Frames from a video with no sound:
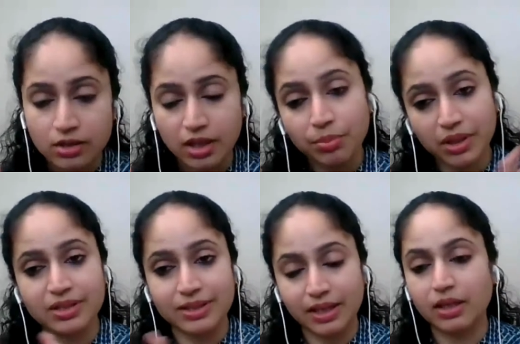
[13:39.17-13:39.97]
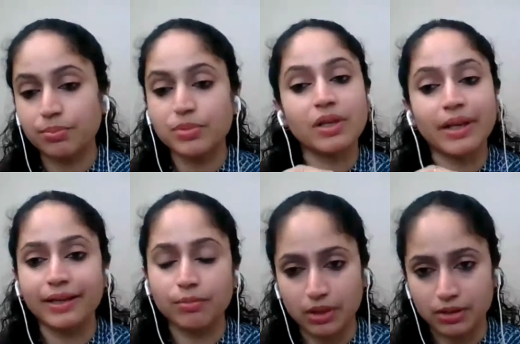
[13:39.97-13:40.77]
Some kids take up till
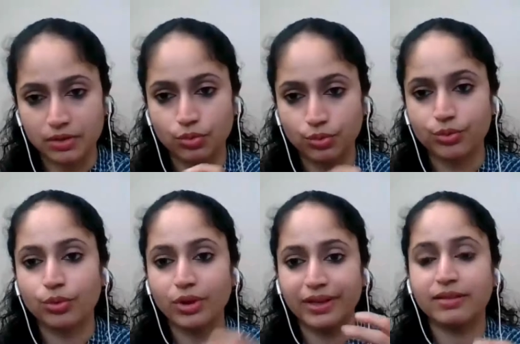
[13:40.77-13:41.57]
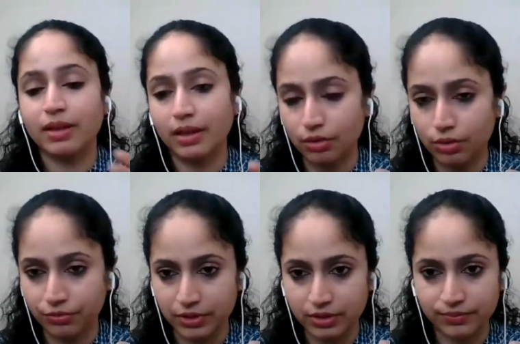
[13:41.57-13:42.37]
8 months to, you know, get the hang
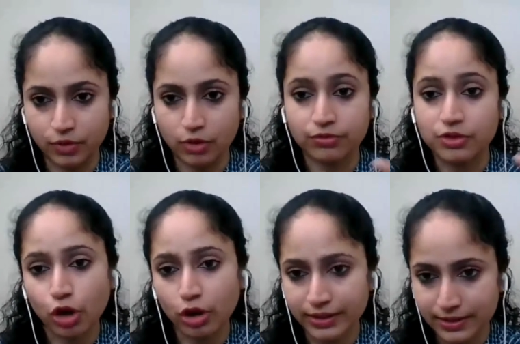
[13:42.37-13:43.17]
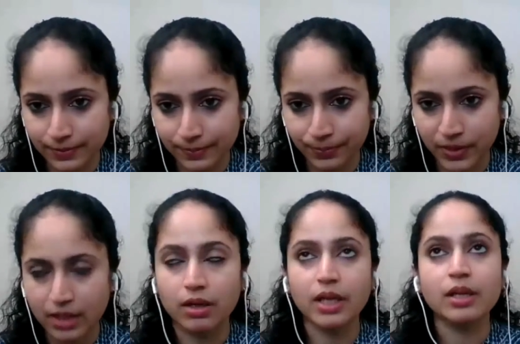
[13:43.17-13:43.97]
of it, of solids,
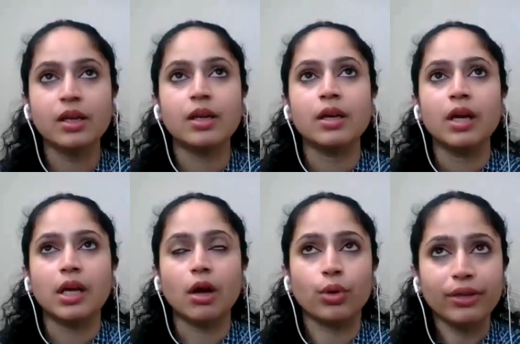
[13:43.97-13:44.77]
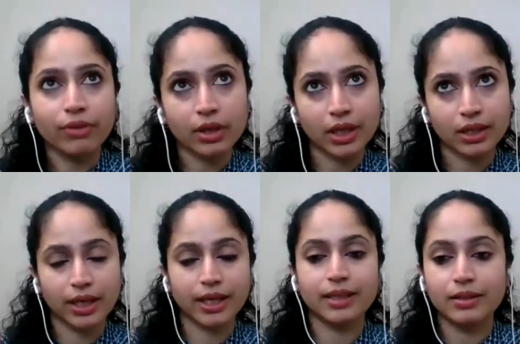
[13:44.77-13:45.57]
right? Now, even
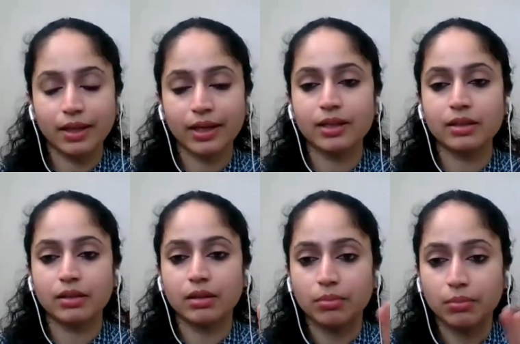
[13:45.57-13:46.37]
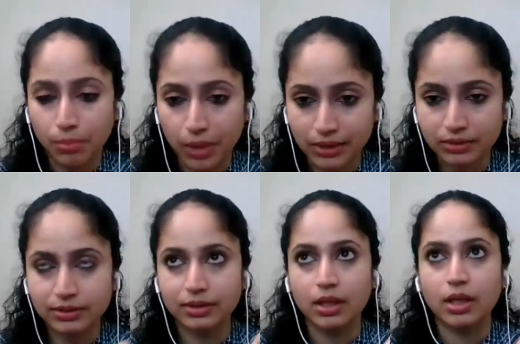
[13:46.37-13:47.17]
at 8-9
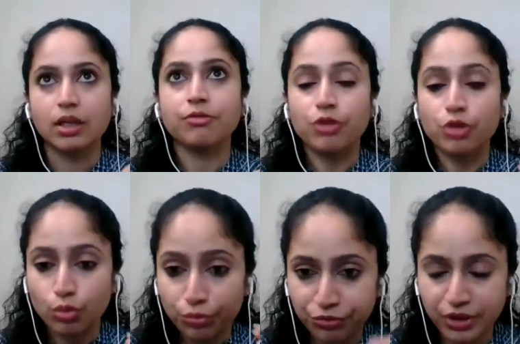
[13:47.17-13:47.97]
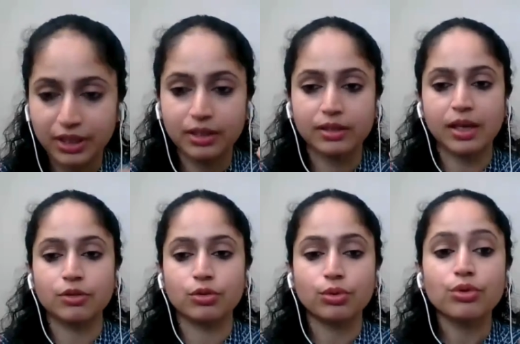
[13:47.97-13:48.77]
months, if you feel
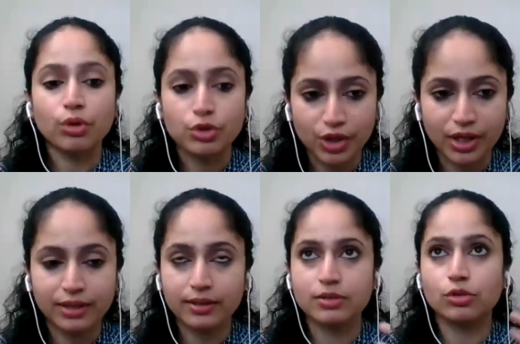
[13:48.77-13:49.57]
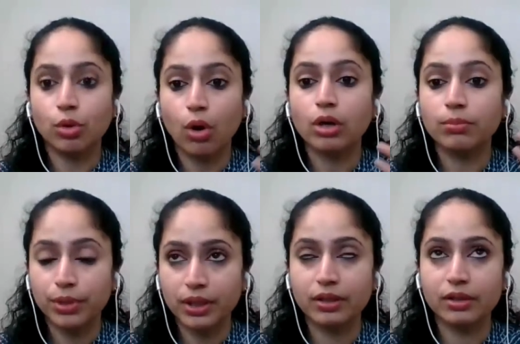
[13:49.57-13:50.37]
that, you know, your child is not
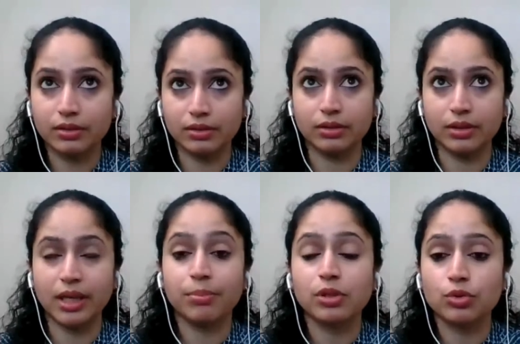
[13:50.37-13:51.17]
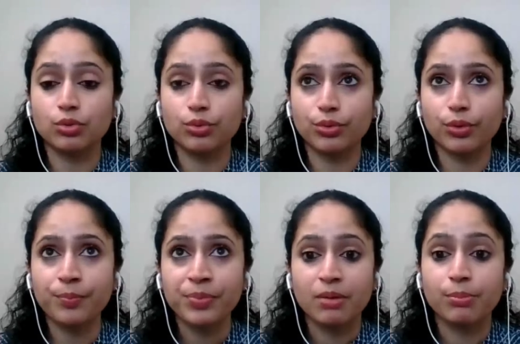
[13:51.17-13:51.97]
able to, you know,